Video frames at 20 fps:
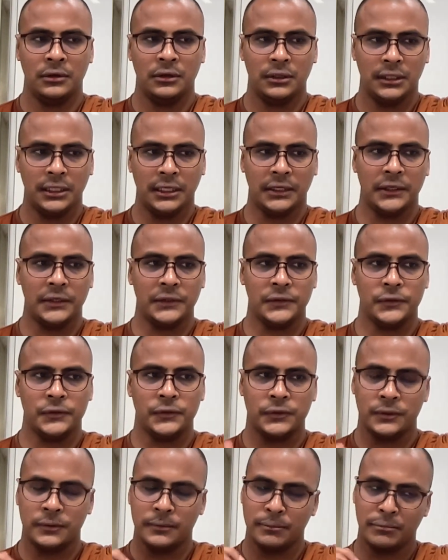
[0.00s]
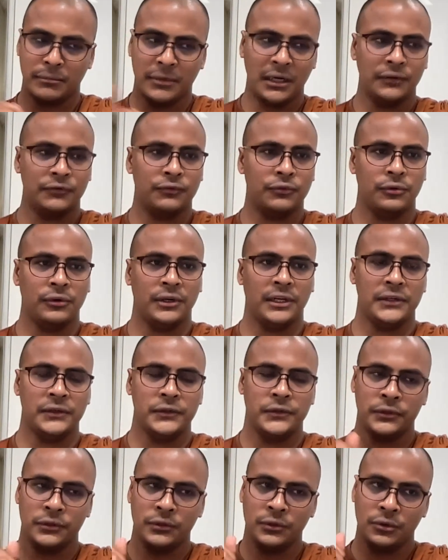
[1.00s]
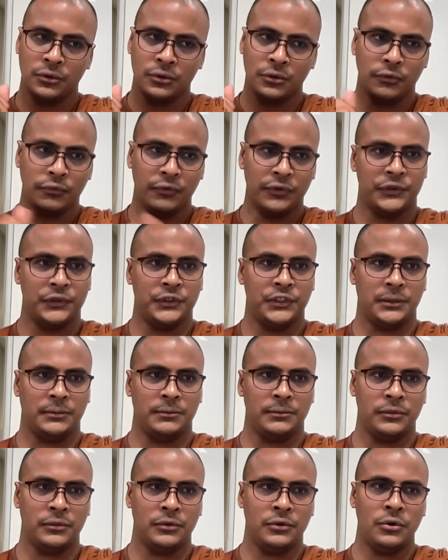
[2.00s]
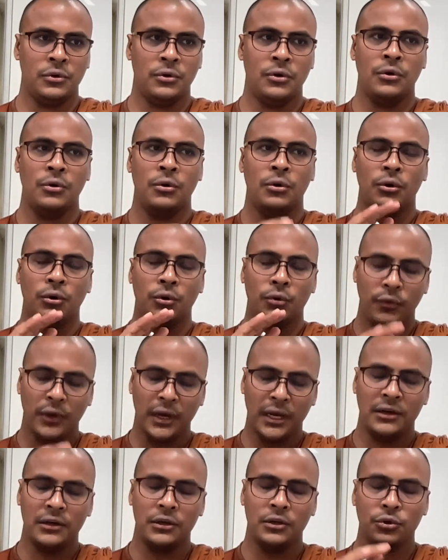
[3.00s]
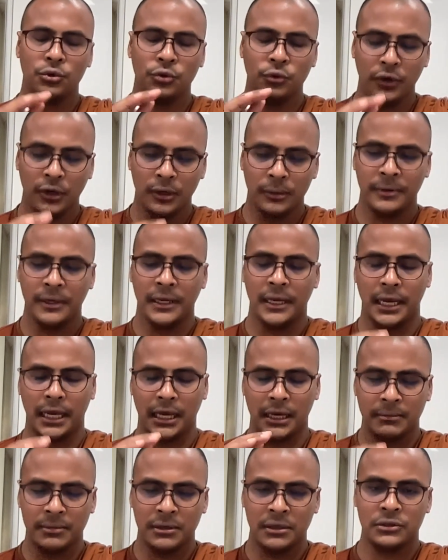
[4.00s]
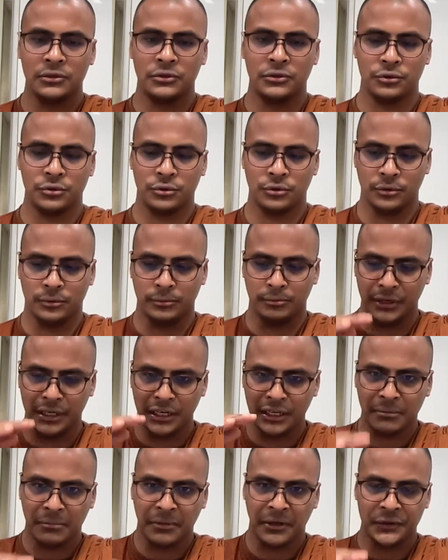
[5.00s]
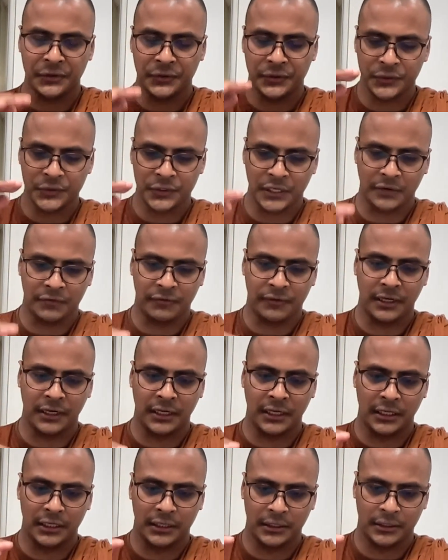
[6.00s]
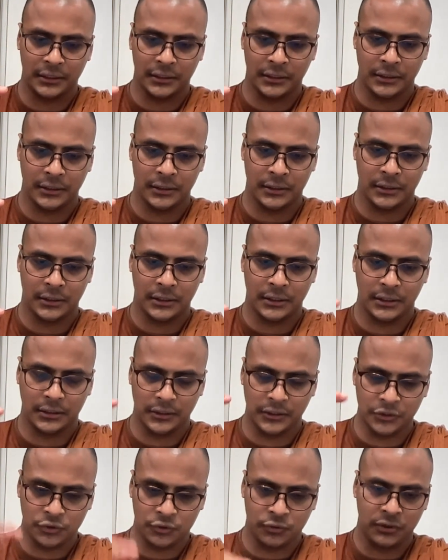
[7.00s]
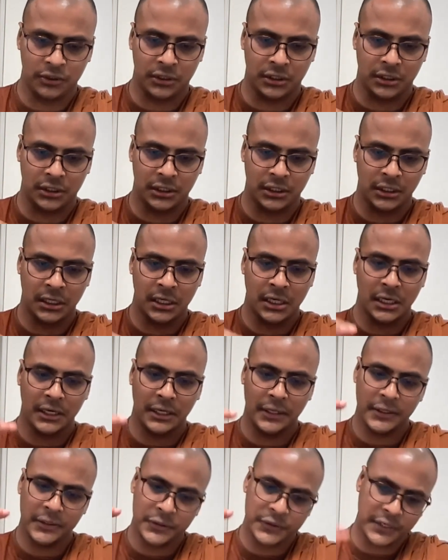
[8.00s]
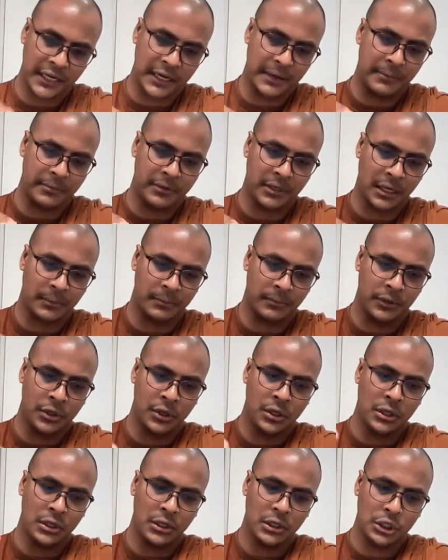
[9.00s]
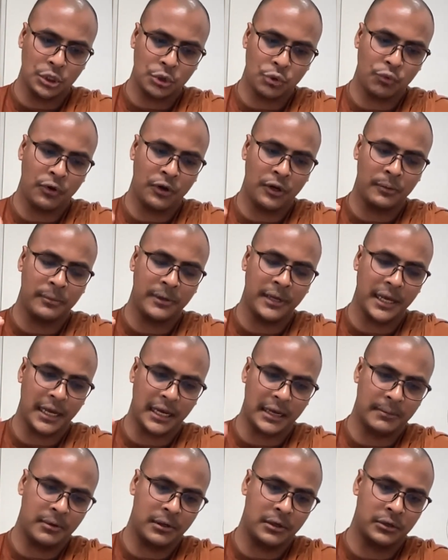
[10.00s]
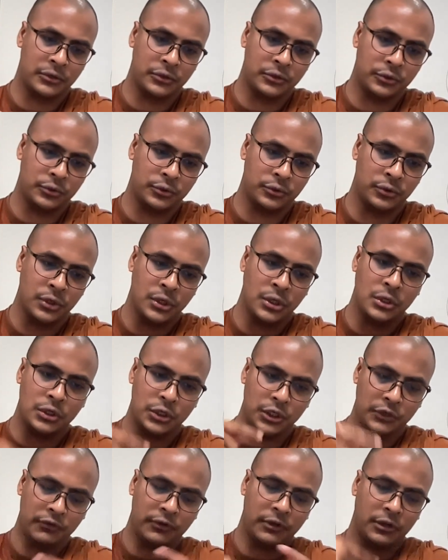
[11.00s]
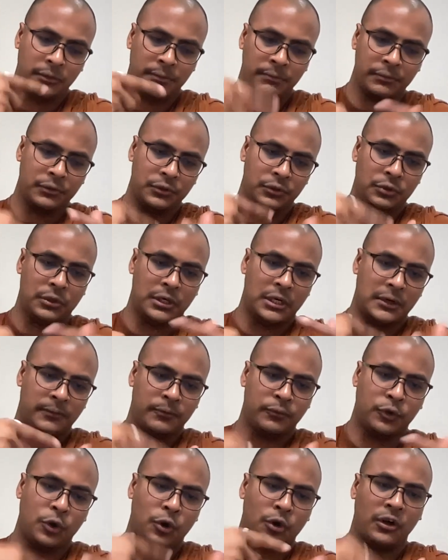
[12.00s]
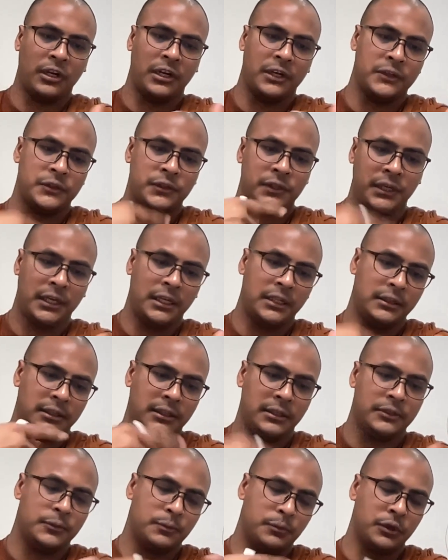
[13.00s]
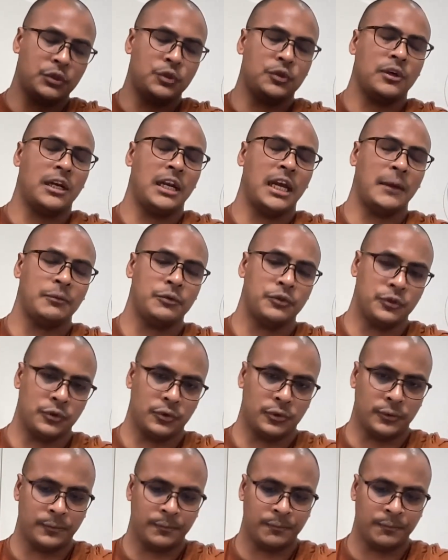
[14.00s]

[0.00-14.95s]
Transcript: That is mindfulness, wisdom. When you will be able to minimize this suffering in this world, in the same time, you will be able to develop your progress in the spiritual life too.